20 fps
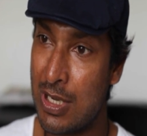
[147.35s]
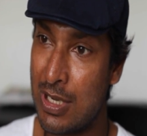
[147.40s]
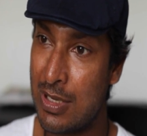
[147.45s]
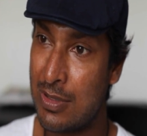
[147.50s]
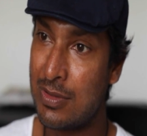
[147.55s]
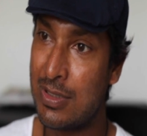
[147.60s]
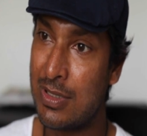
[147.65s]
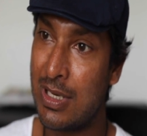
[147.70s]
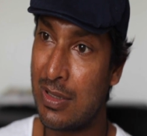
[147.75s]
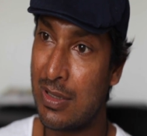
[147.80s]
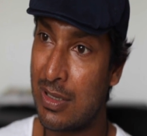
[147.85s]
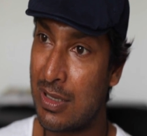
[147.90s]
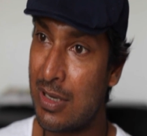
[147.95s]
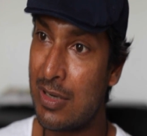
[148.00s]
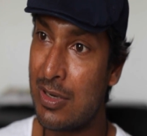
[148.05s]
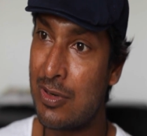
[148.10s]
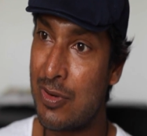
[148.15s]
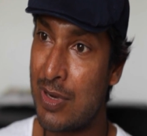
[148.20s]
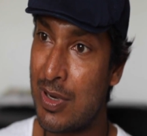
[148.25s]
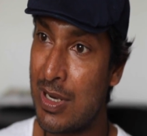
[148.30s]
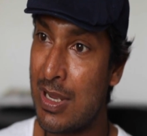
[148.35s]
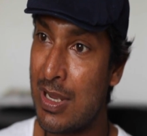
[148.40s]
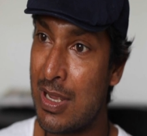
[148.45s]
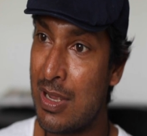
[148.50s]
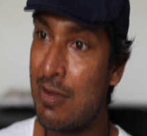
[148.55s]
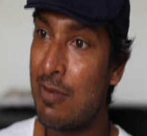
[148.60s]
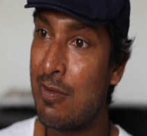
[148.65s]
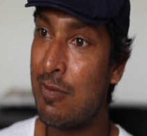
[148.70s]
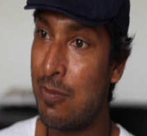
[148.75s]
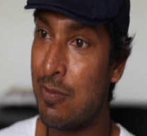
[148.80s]
to take the country
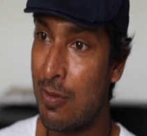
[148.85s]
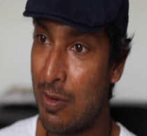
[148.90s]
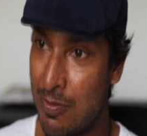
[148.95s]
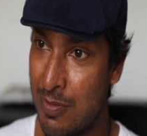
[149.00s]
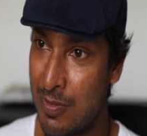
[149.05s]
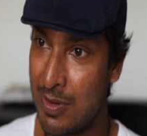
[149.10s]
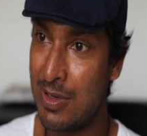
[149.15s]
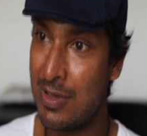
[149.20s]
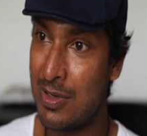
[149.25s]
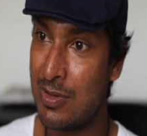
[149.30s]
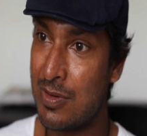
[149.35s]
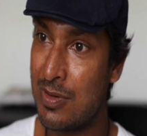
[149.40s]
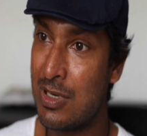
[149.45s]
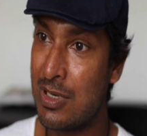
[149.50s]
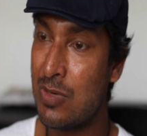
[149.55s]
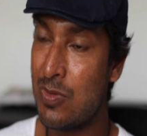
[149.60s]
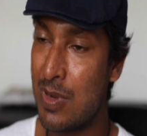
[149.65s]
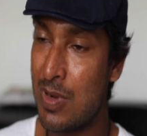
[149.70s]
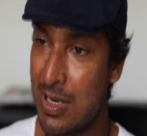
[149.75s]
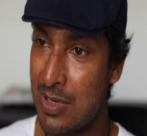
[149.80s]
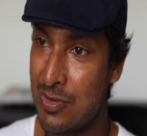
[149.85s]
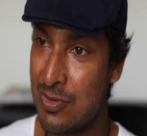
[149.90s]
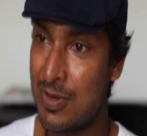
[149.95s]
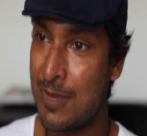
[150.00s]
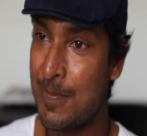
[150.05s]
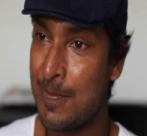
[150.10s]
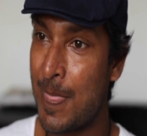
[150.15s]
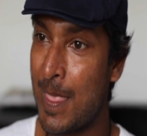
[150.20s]
forward into a new age